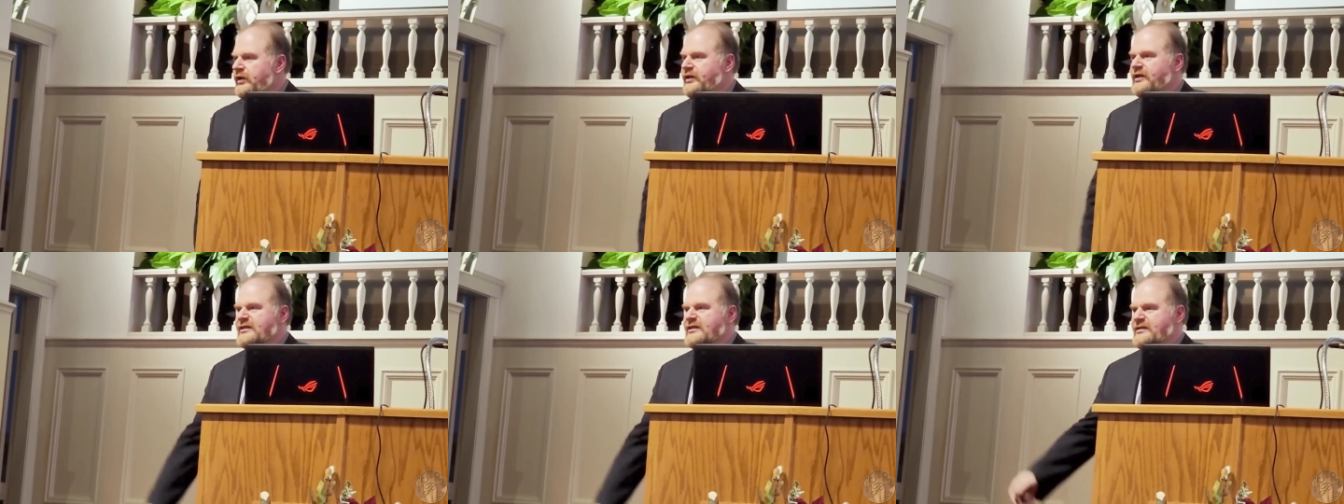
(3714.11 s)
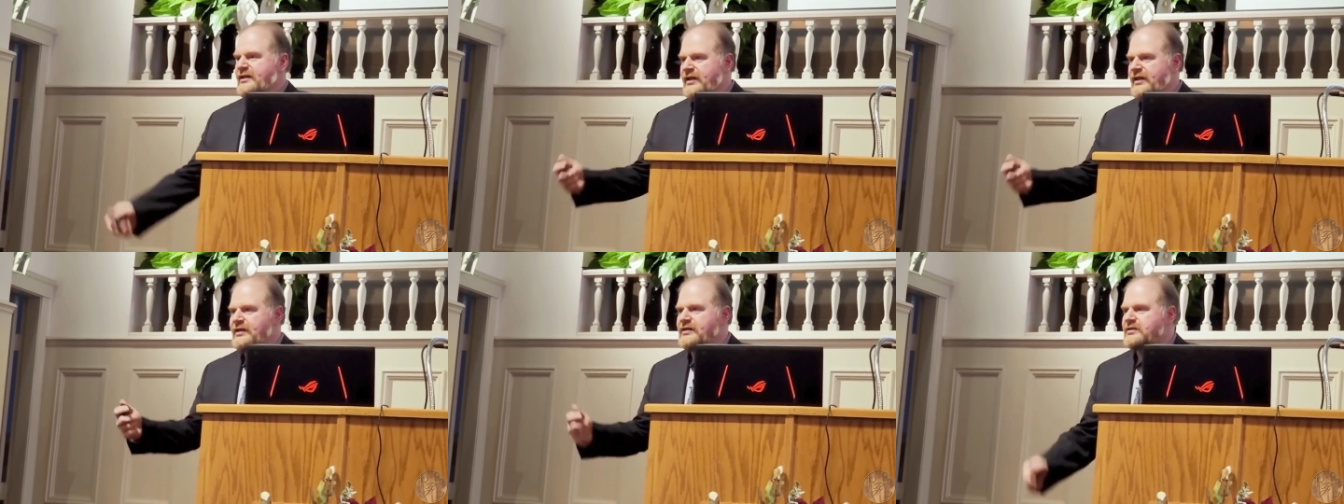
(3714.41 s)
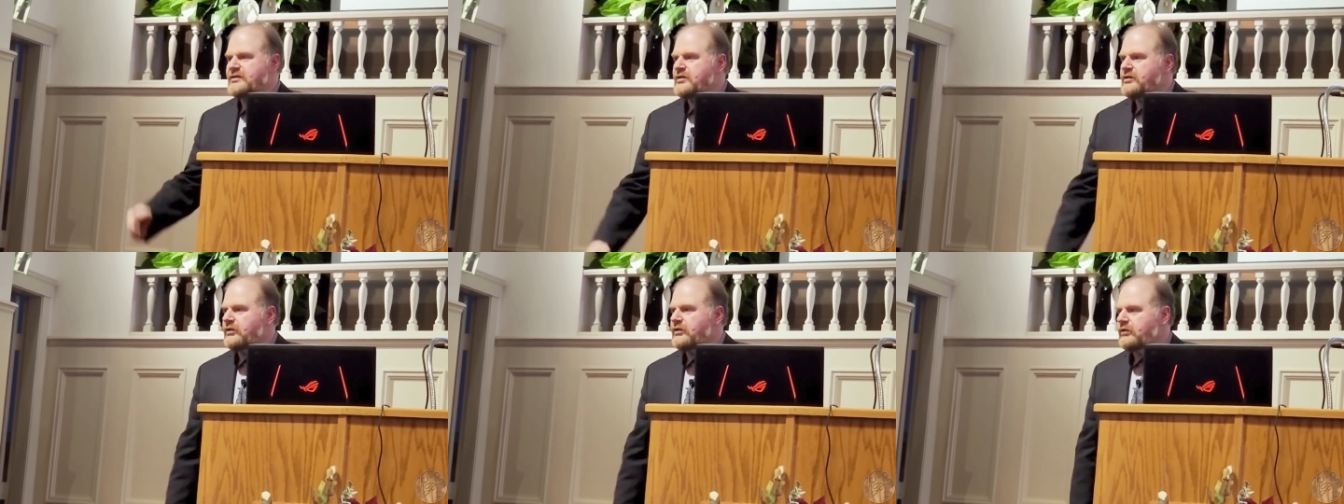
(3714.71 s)
in the
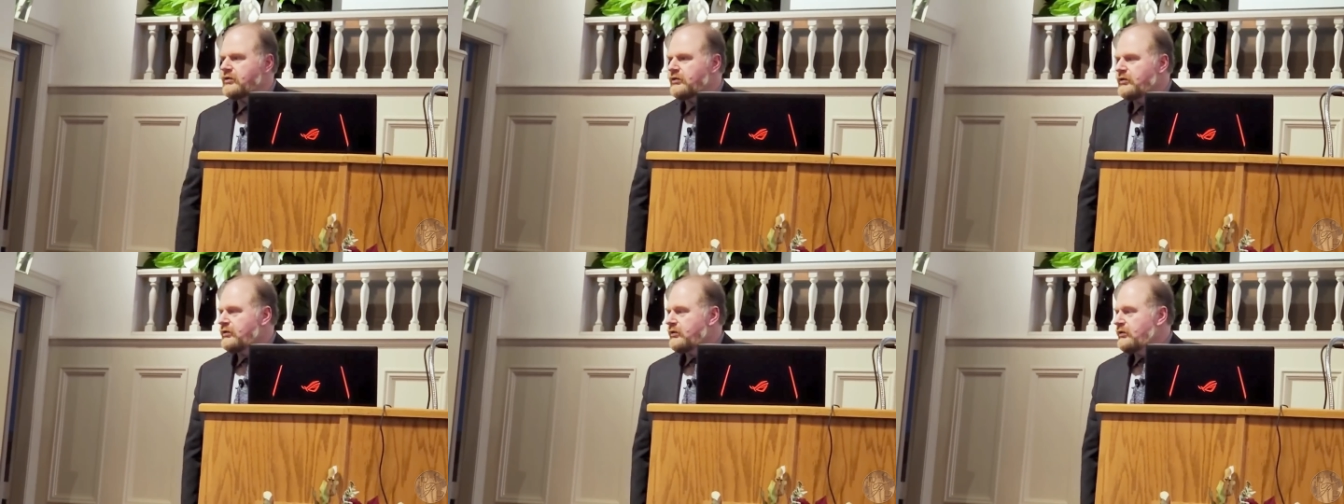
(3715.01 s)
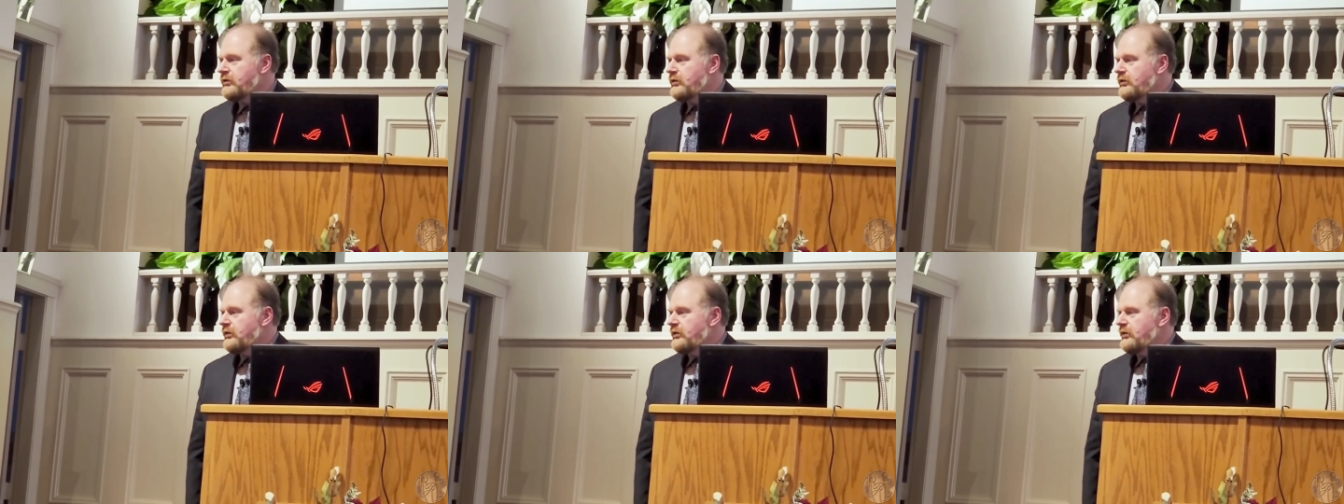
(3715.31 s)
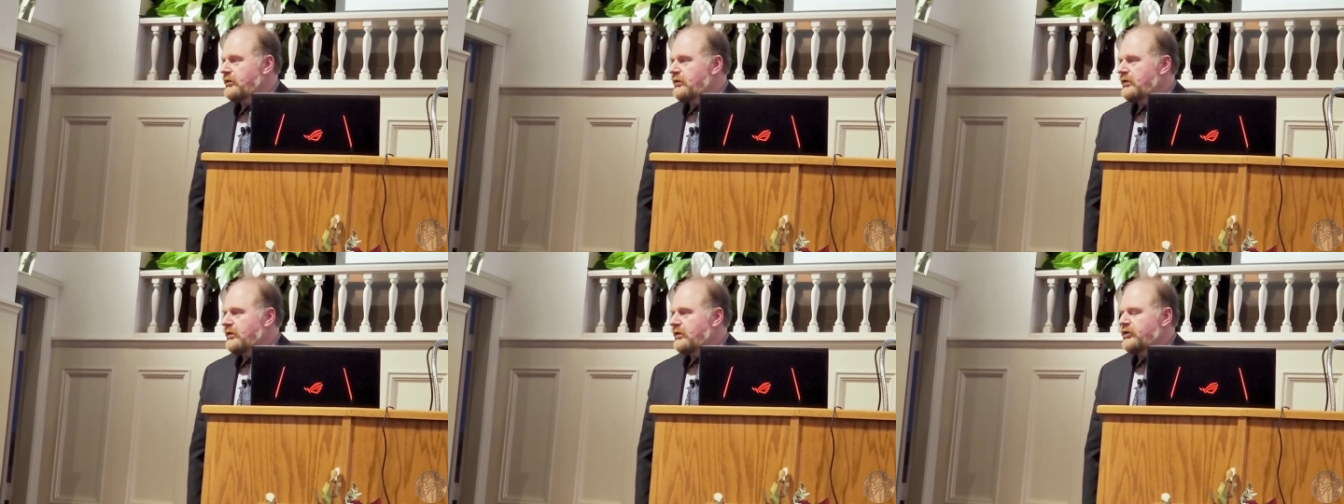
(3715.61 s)
cities?
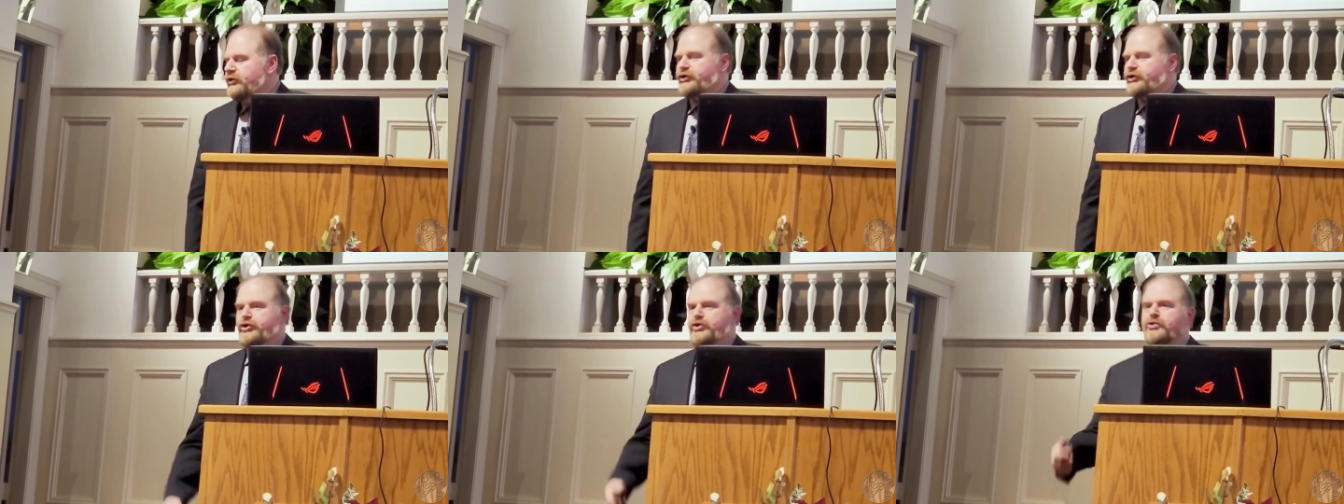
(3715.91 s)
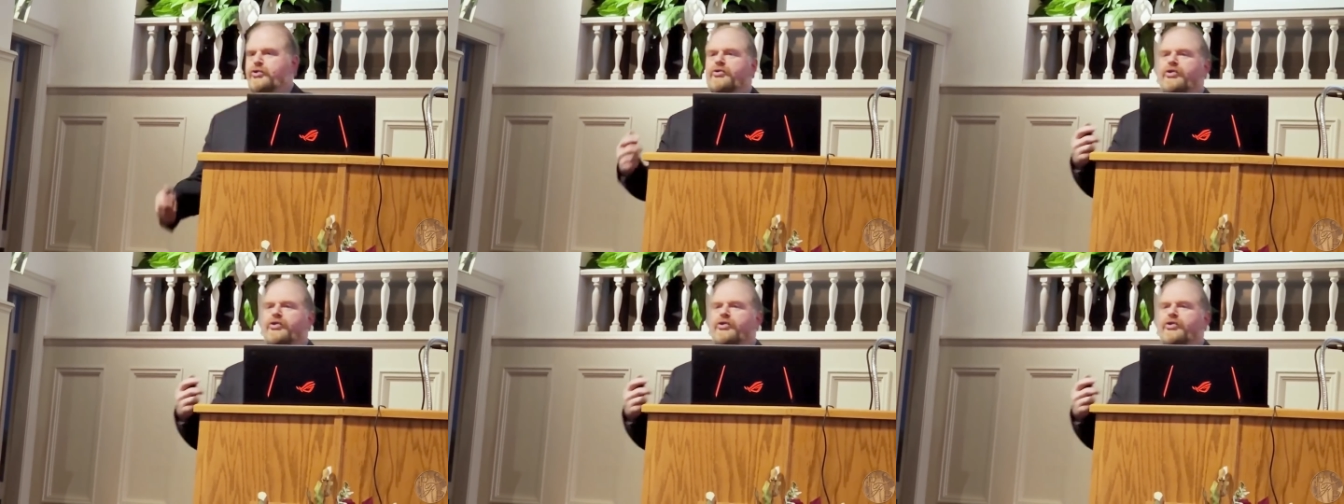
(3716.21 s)
Do